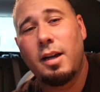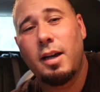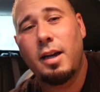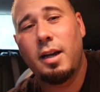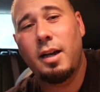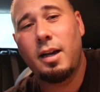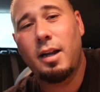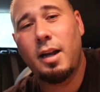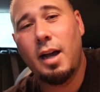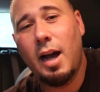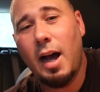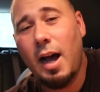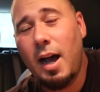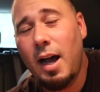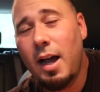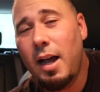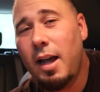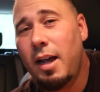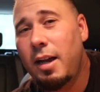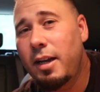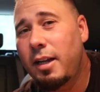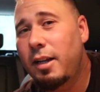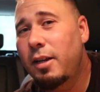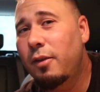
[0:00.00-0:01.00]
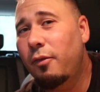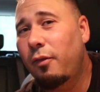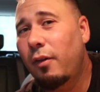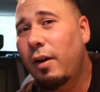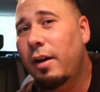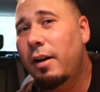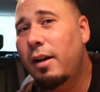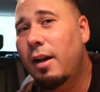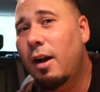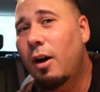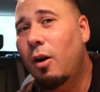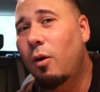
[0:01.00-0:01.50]
And I need to
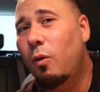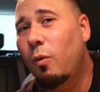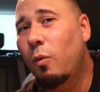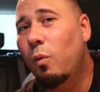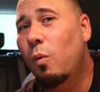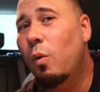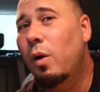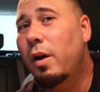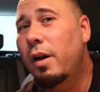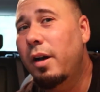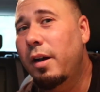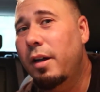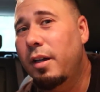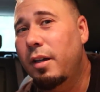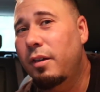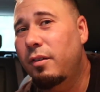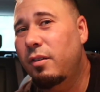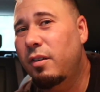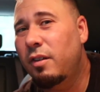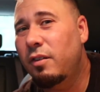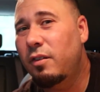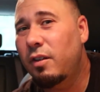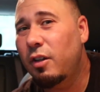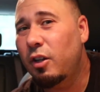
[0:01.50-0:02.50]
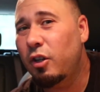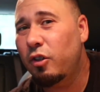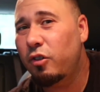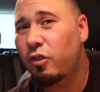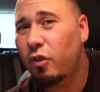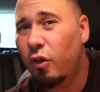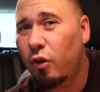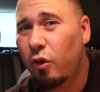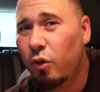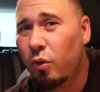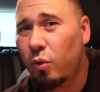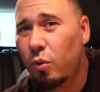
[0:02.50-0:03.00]
find out what it is. Is it a
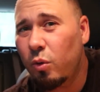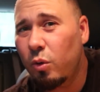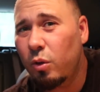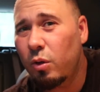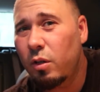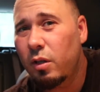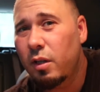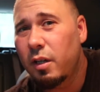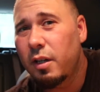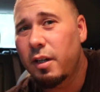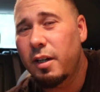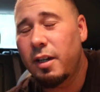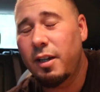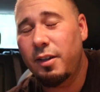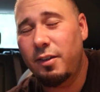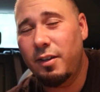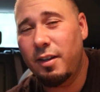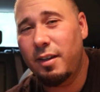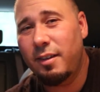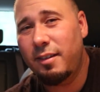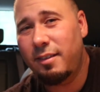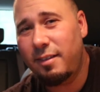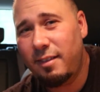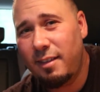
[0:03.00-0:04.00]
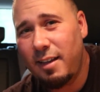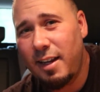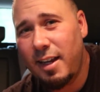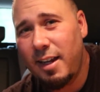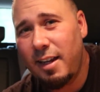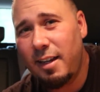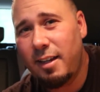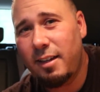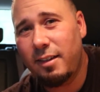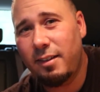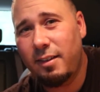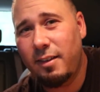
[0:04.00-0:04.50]
turtle? Is it a
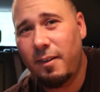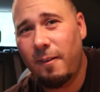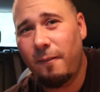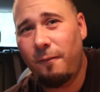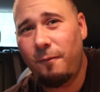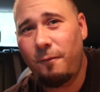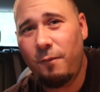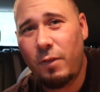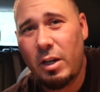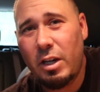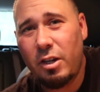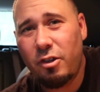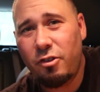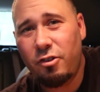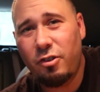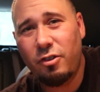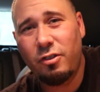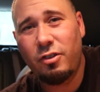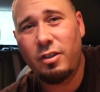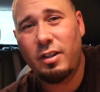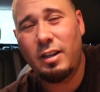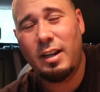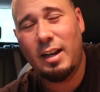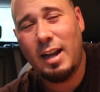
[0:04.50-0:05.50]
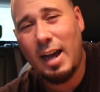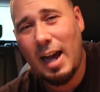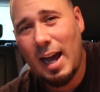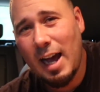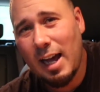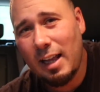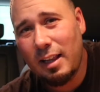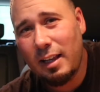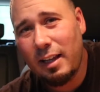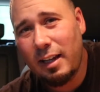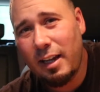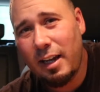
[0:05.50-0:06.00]
snake? Is it a fish? Is it an
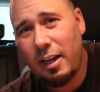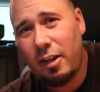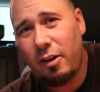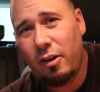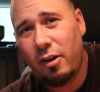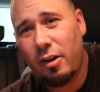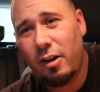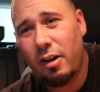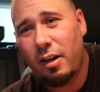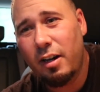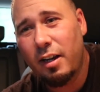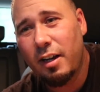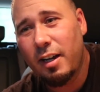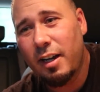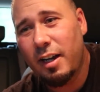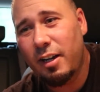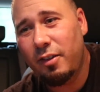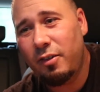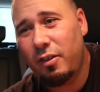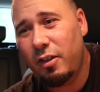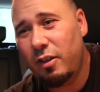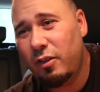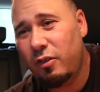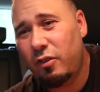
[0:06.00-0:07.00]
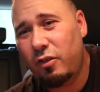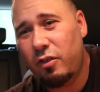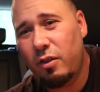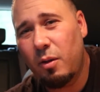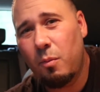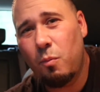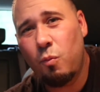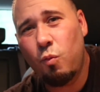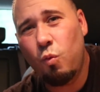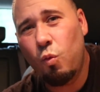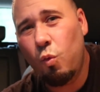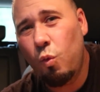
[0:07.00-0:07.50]
alligator? Is it
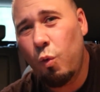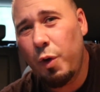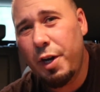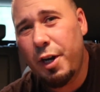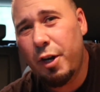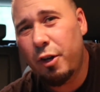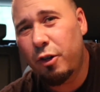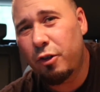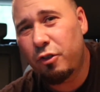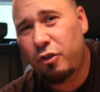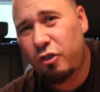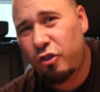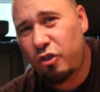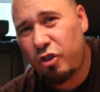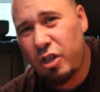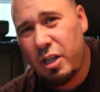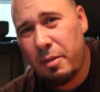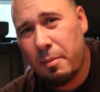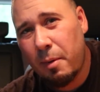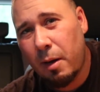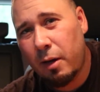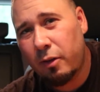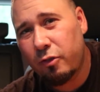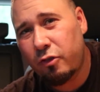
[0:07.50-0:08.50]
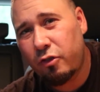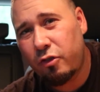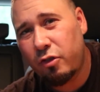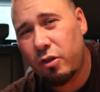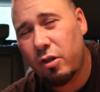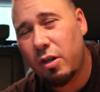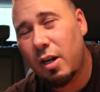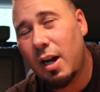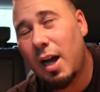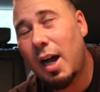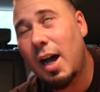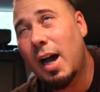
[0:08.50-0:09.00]
some weird sea
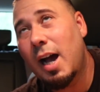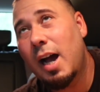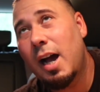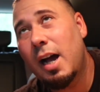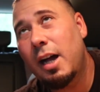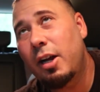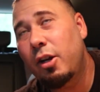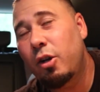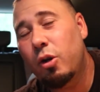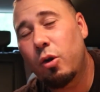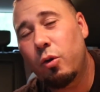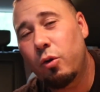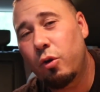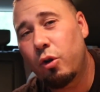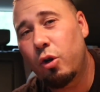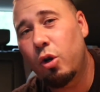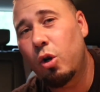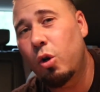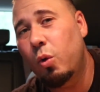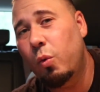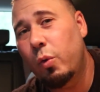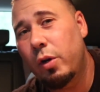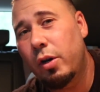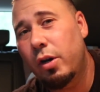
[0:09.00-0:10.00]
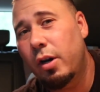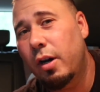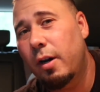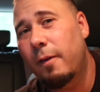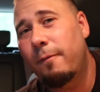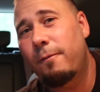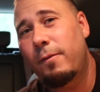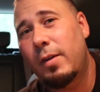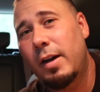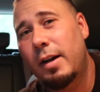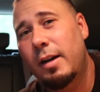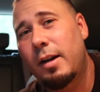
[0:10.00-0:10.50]
monster? I don't know. We're
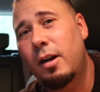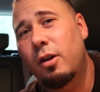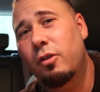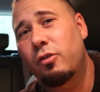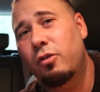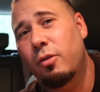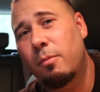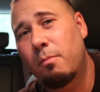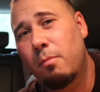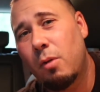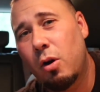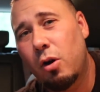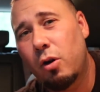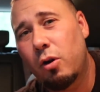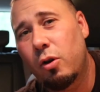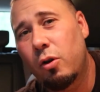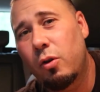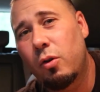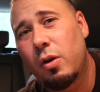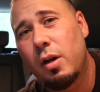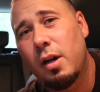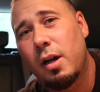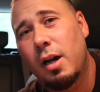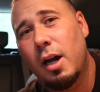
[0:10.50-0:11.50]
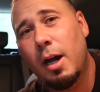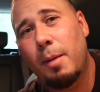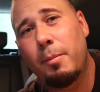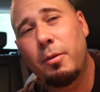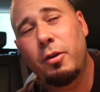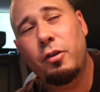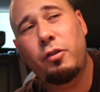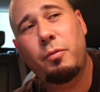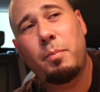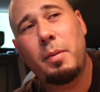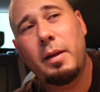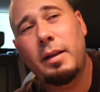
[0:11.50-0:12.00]
gonna find out tomorrow. I'm
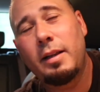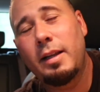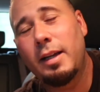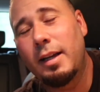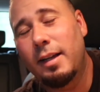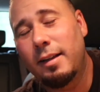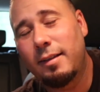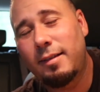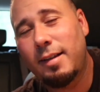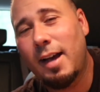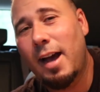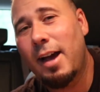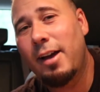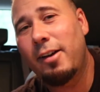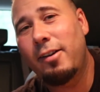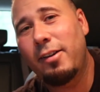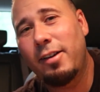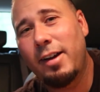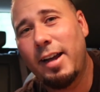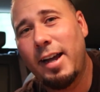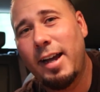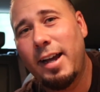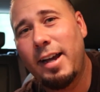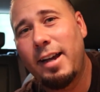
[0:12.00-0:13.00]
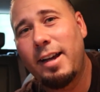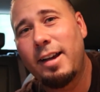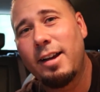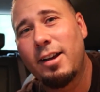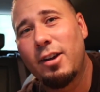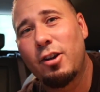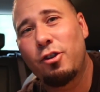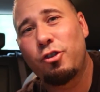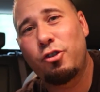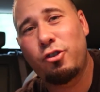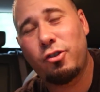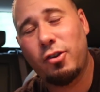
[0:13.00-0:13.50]
gonna spend the entire day
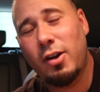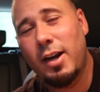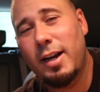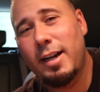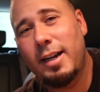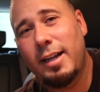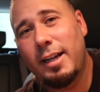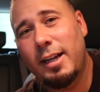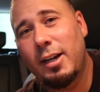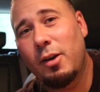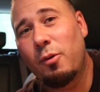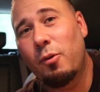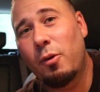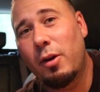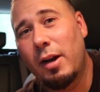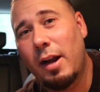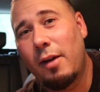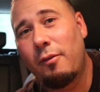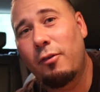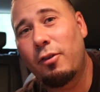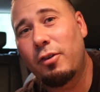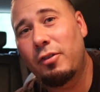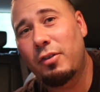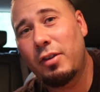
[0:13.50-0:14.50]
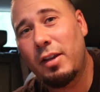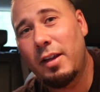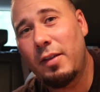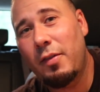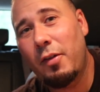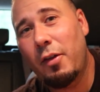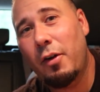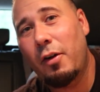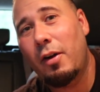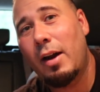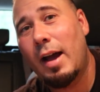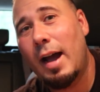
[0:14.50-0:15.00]
trying to get whatever's
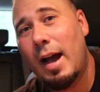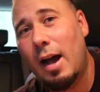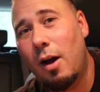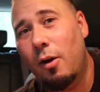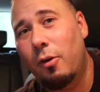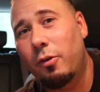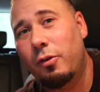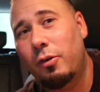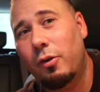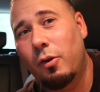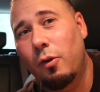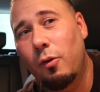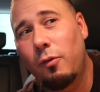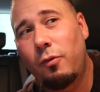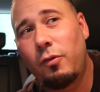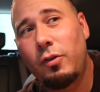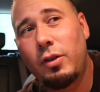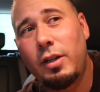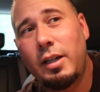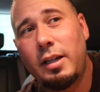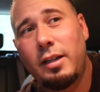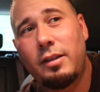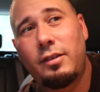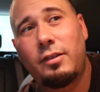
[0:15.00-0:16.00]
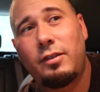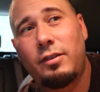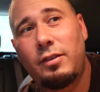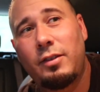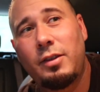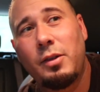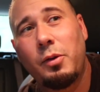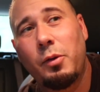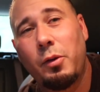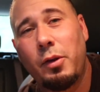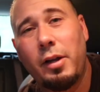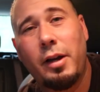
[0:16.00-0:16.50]
in there out. Hopefully it's
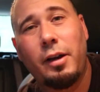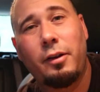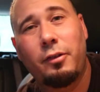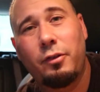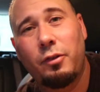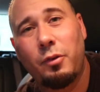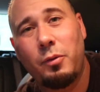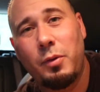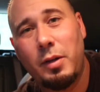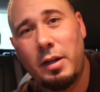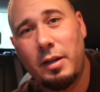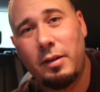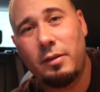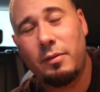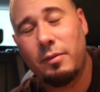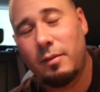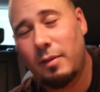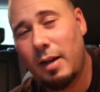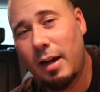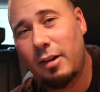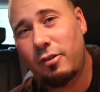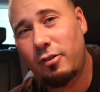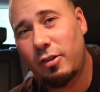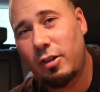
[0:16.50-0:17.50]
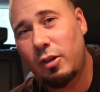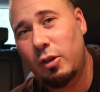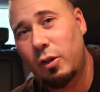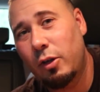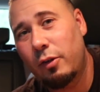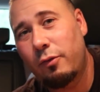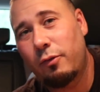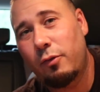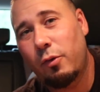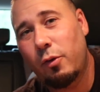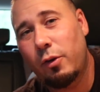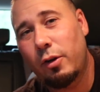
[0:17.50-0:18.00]
still there so we can actually
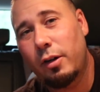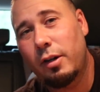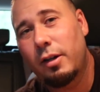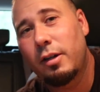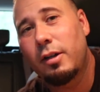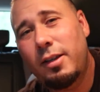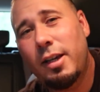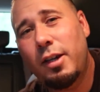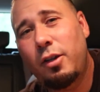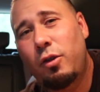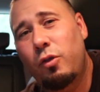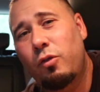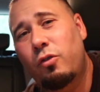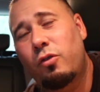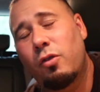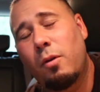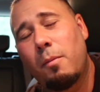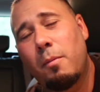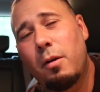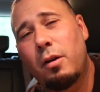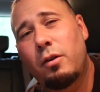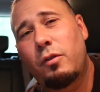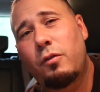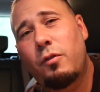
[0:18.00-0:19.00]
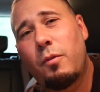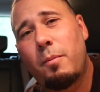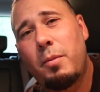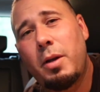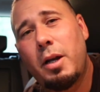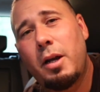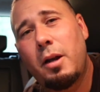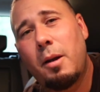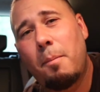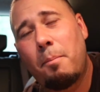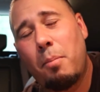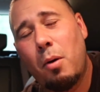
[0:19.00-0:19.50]
look for it. Thank you so much for
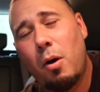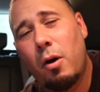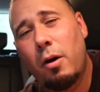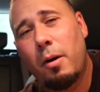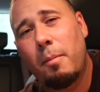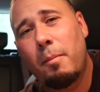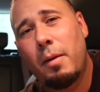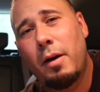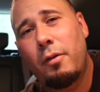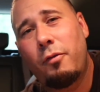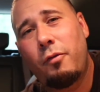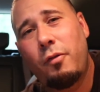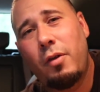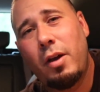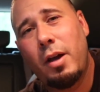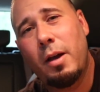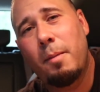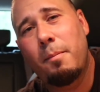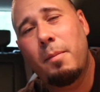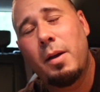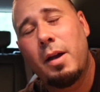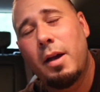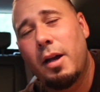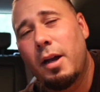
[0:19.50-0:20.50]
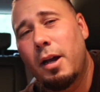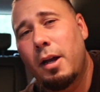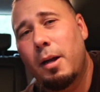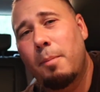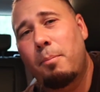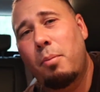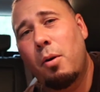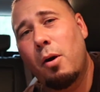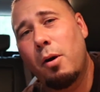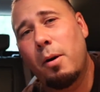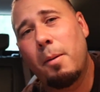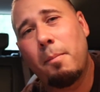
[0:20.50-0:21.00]
being a part of my fam and
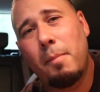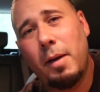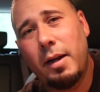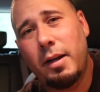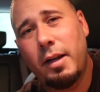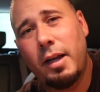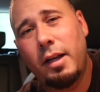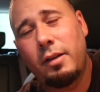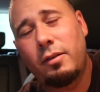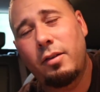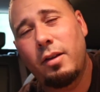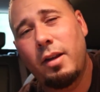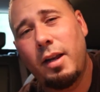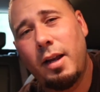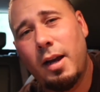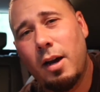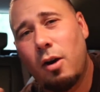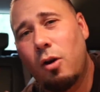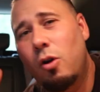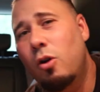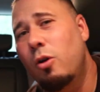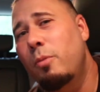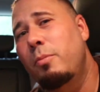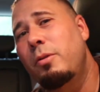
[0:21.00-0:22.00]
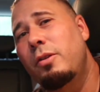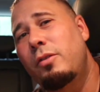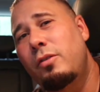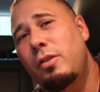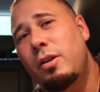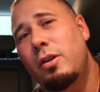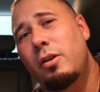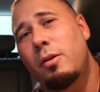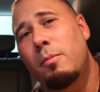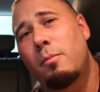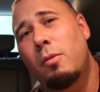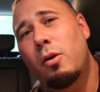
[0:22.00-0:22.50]
a part of my day today. I hope to
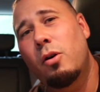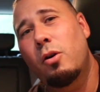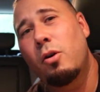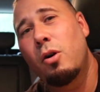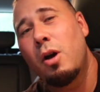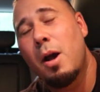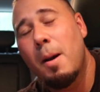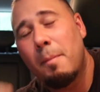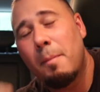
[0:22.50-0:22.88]
see you tomorrow.